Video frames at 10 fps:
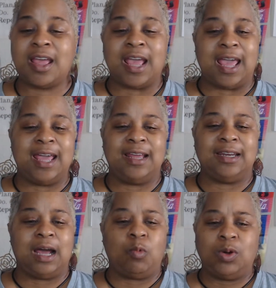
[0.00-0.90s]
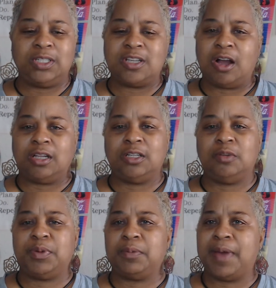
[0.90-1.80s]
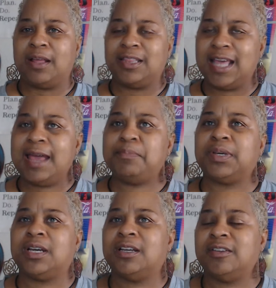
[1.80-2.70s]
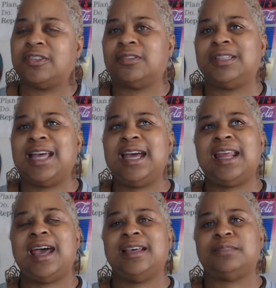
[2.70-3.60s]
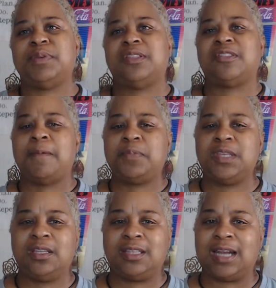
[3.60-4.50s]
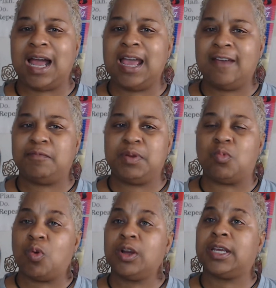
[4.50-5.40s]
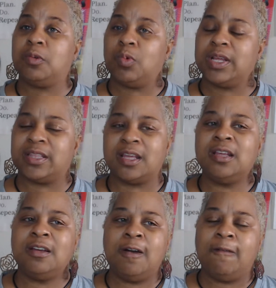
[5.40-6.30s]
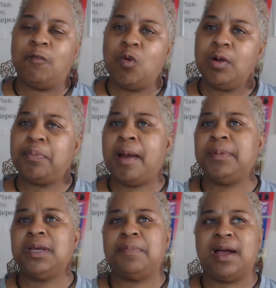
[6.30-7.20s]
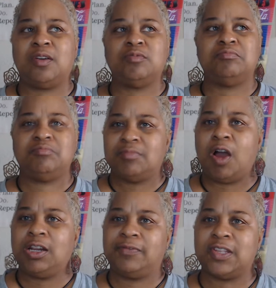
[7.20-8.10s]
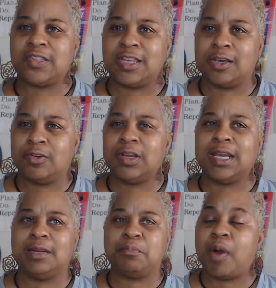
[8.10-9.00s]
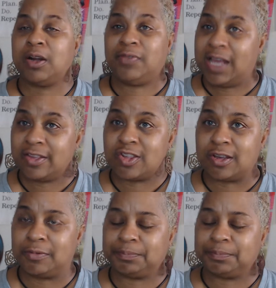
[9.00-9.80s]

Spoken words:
And I want to talk a little bit about that because that has been something that I have been working with for probably about all of this year and part of last year.